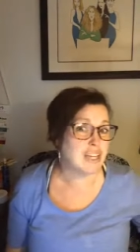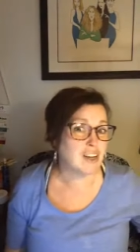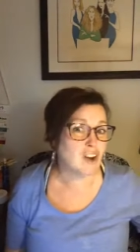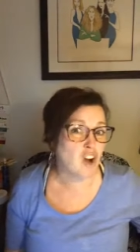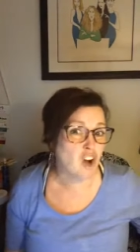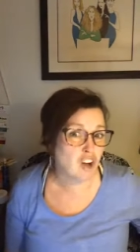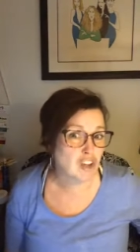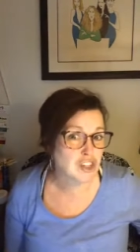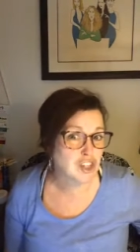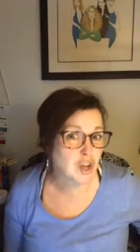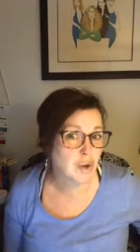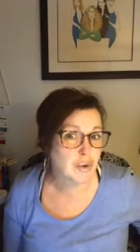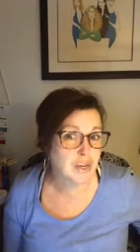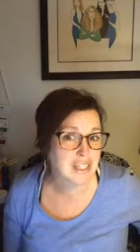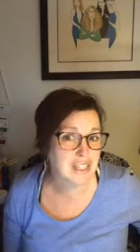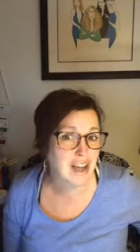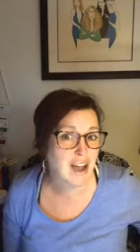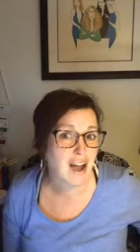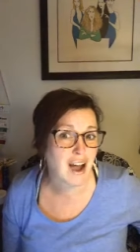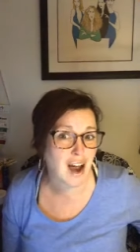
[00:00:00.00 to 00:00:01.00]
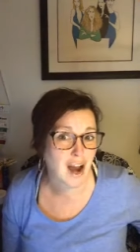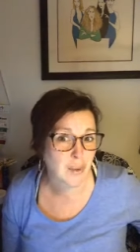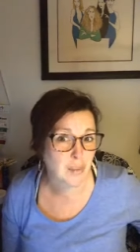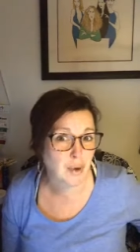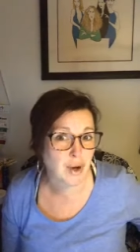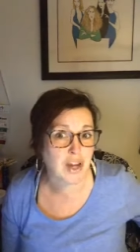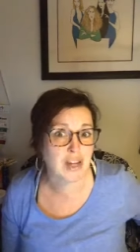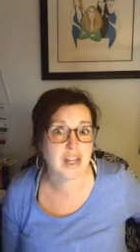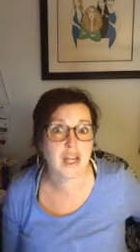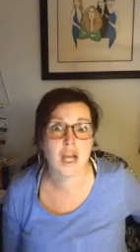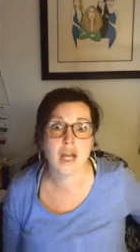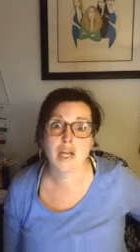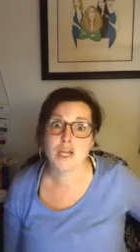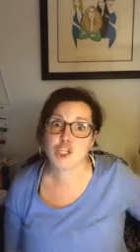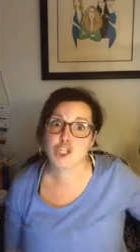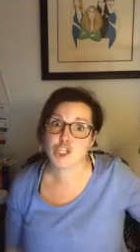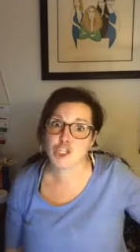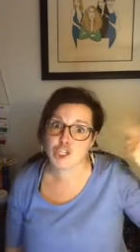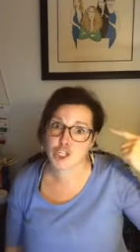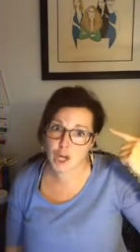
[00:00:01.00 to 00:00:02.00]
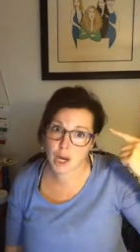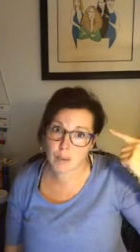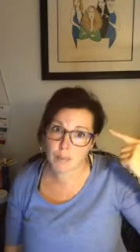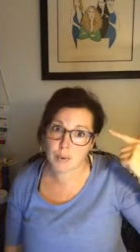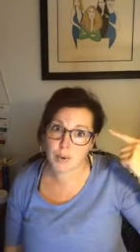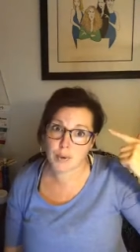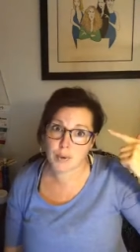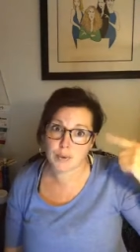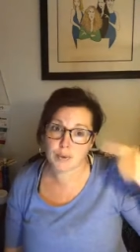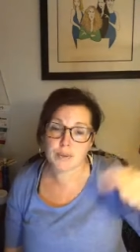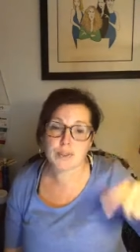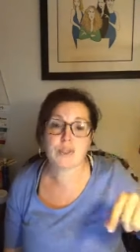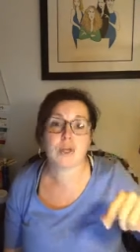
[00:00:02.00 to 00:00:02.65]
It also is a hybrid shampoo.